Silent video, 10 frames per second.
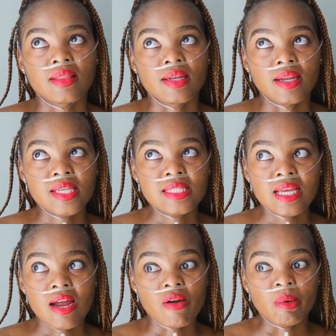The next
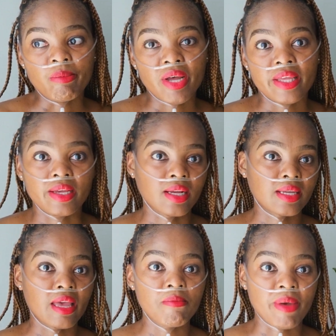thing I remember, he
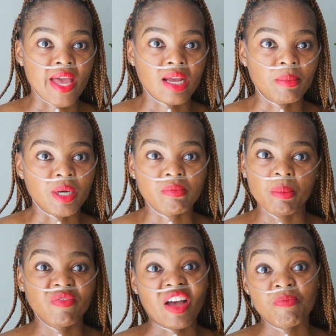came back about
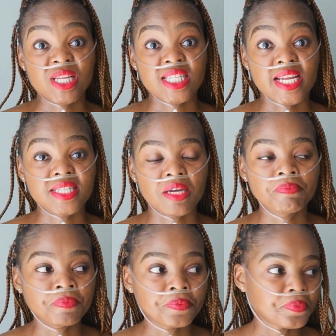maybe 5 minutes later.
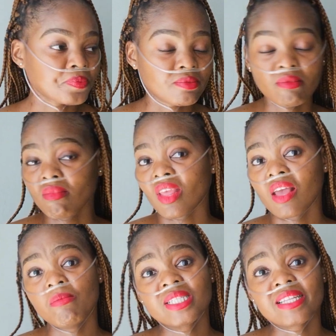
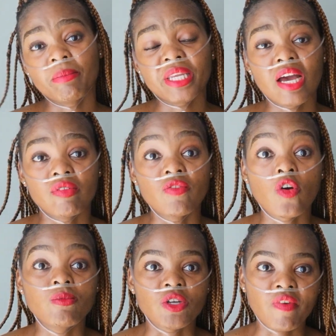Miss Dlamini, I've
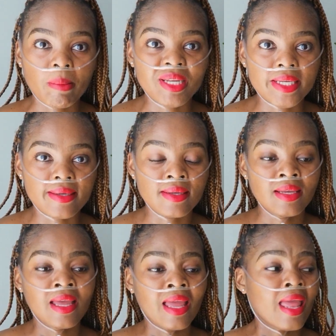informed your family.
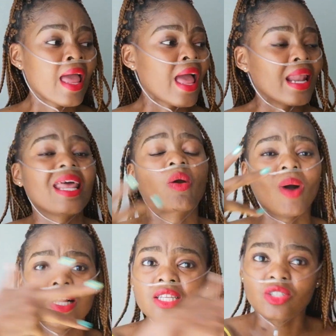Like
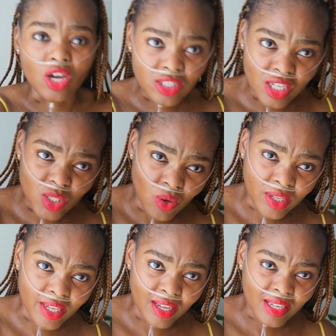while the doctor is
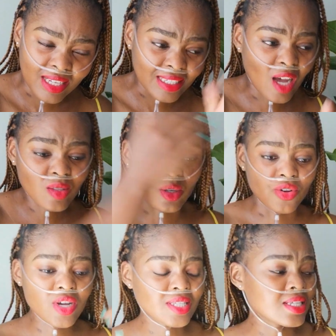talking, now the
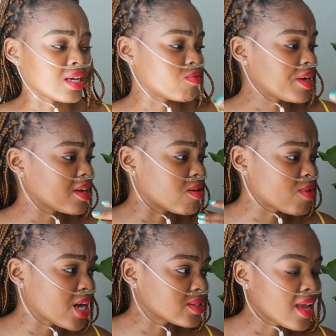nurses are running
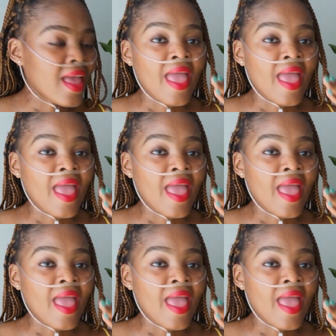around.